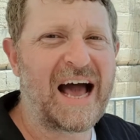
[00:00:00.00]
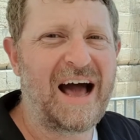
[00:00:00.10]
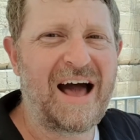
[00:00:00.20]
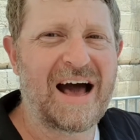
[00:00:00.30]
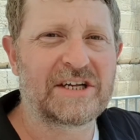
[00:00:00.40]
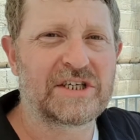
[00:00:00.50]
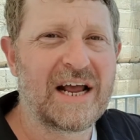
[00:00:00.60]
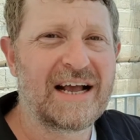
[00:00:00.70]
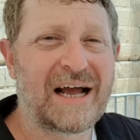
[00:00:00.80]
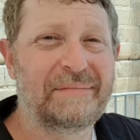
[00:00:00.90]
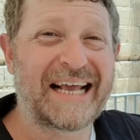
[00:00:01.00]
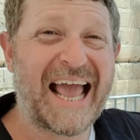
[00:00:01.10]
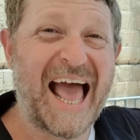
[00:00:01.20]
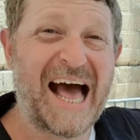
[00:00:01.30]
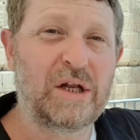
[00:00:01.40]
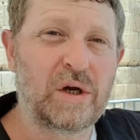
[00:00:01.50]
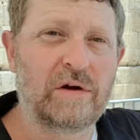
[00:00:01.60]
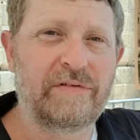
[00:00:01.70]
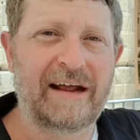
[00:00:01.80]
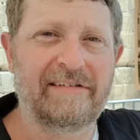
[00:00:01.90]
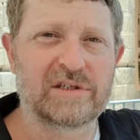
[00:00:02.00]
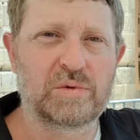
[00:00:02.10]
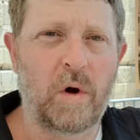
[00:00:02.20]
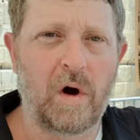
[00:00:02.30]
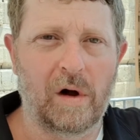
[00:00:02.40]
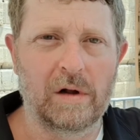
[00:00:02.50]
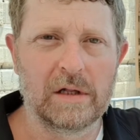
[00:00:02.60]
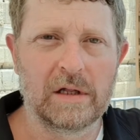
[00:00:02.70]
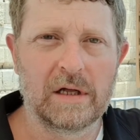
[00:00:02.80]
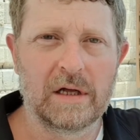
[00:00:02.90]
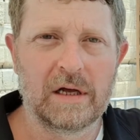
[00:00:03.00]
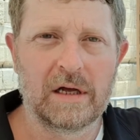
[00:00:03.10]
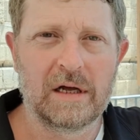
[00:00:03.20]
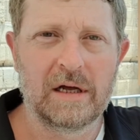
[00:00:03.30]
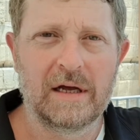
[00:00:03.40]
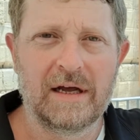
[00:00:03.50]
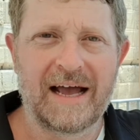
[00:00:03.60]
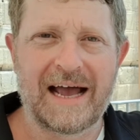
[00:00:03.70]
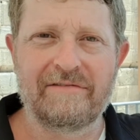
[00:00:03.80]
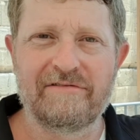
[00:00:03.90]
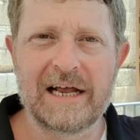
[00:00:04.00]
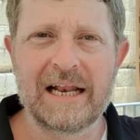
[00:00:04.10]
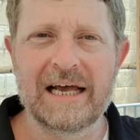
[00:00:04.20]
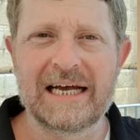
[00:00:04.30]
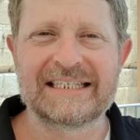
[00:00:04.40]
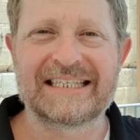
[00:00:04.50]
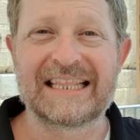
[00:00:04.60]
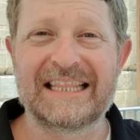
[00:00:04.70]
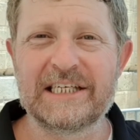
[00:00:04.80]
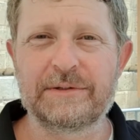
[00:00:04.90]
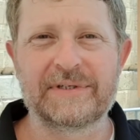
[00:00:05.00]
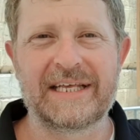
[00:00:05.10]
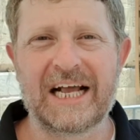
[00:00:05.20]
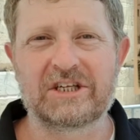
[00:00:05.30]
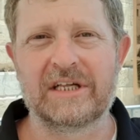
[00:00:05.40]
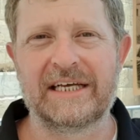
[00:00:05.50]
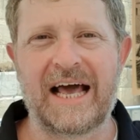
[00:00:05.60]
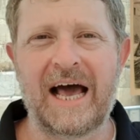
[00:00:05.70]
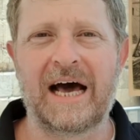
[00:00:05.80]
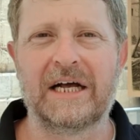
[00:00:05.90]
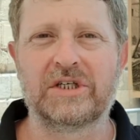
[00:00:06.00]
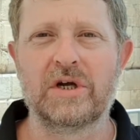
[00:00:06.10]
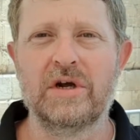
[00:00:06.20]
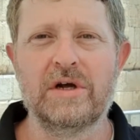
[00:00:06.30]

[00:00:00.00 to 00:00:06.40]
arch coming out of Herod's wall and realized that this was actually an arch